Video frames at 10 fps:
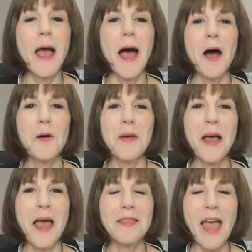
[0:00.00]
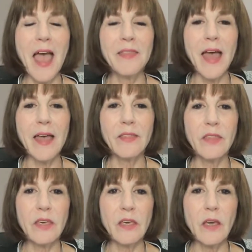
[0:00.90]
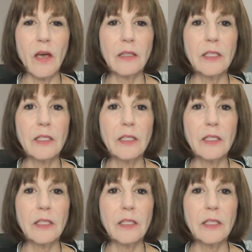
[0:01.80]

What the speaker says: and that the